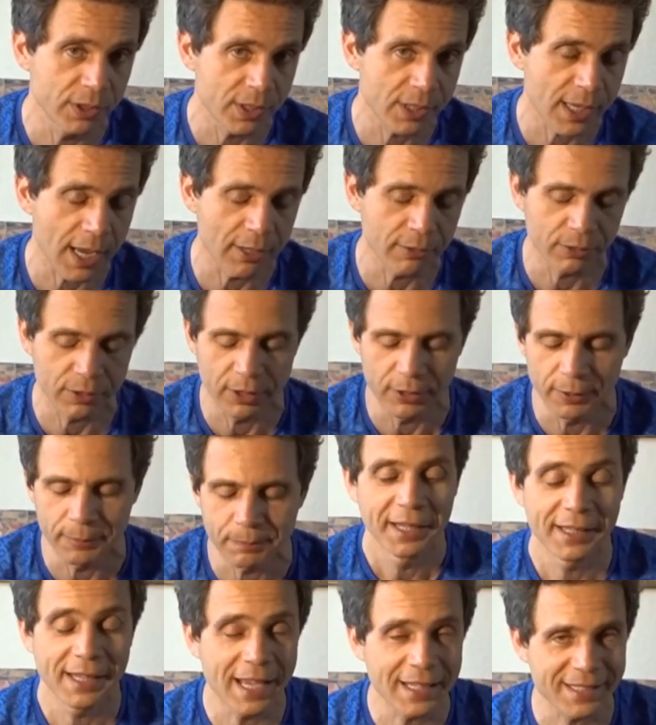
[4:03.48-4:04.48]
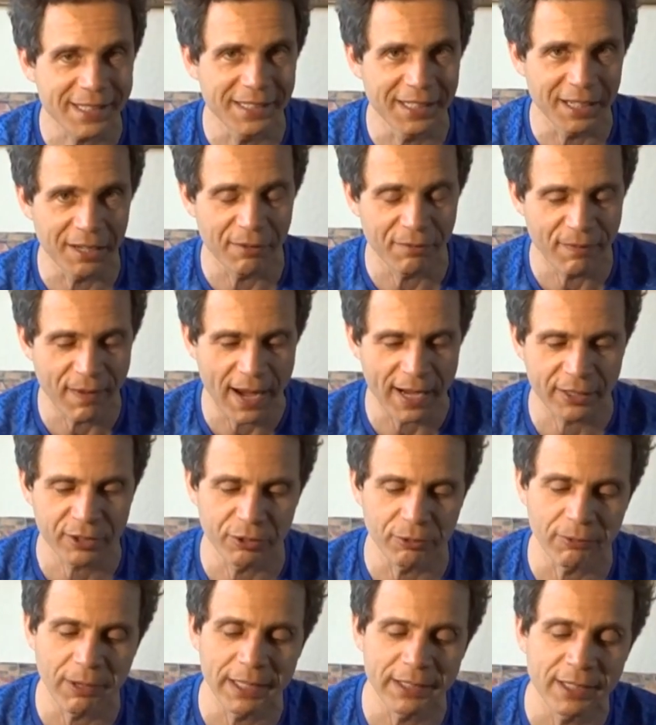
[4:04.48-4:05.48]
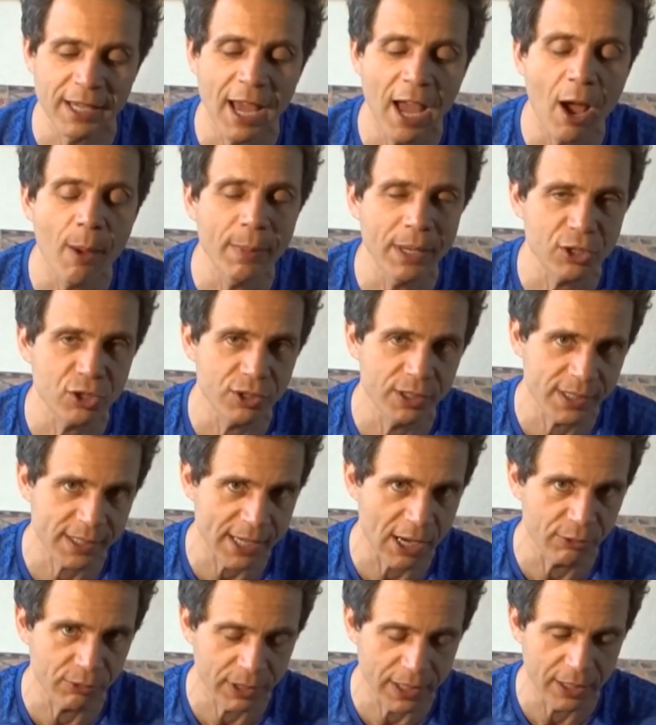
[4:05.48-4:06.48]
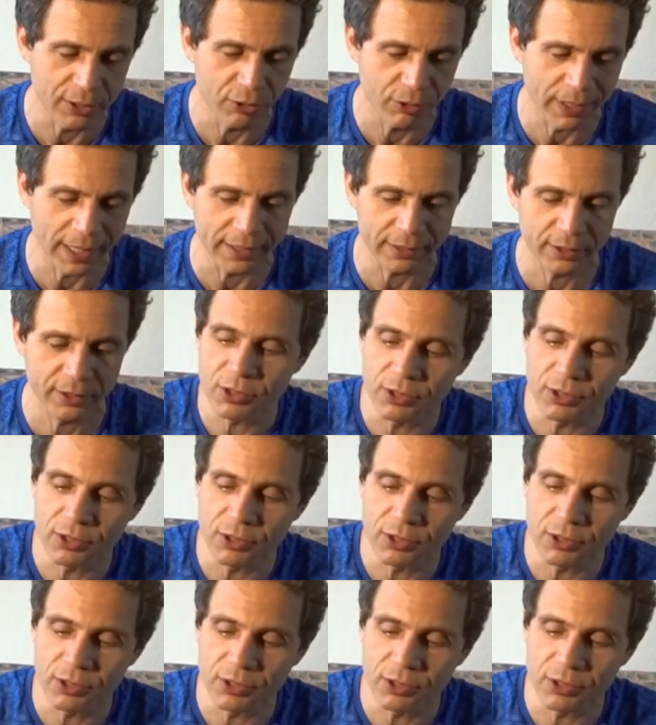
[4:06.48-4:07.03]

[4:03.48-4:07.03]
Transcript: discounted. That's another factor, right? How much discount can you get?